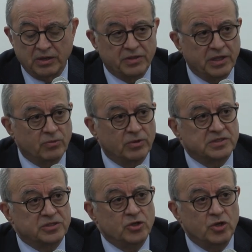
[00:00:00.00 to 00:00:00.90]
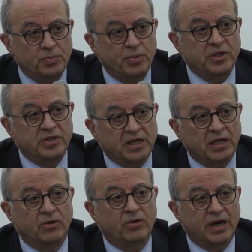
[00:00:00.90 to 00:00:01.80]
There was no
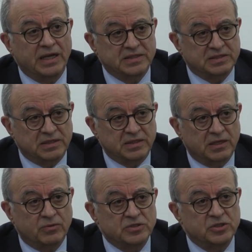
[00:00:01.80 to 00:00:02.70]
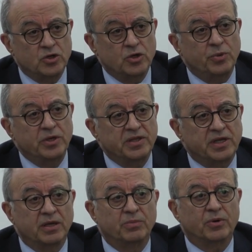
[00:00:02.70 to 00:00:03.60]
political horizon, there was no
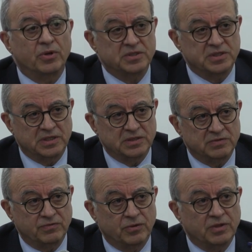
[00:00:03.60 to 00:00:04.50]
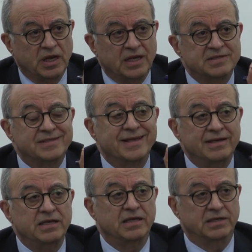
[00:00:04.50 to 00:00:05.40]
political process for the last
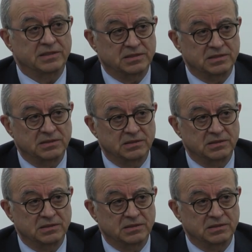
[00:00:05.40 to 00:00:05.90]
10 years